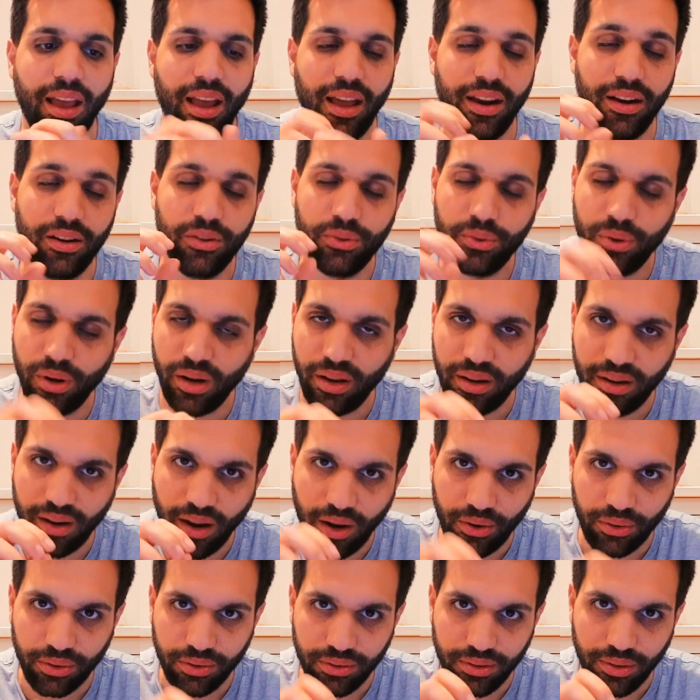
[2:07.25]
and I really
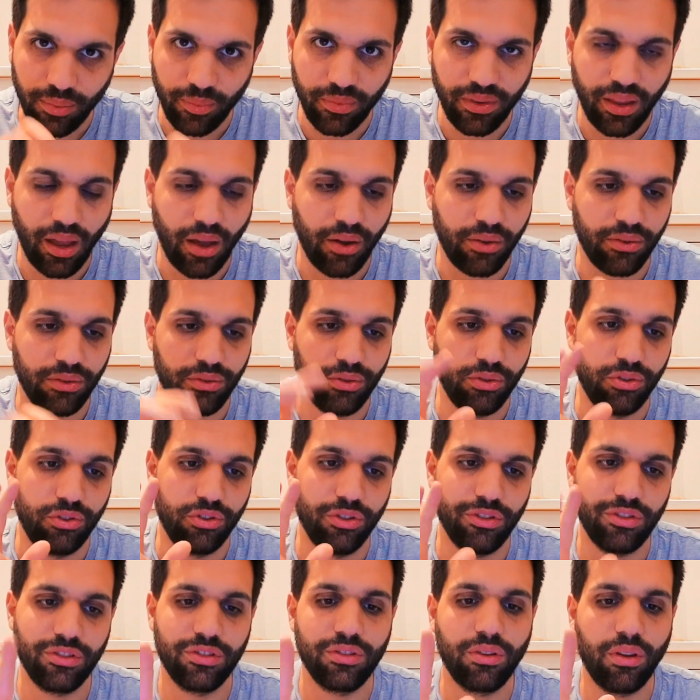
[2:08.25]
narrowed them down to
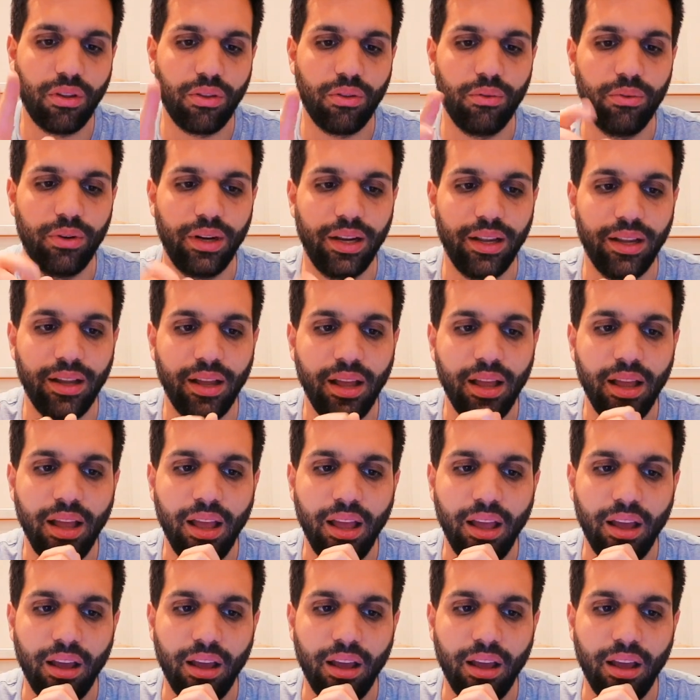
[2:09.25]
just three.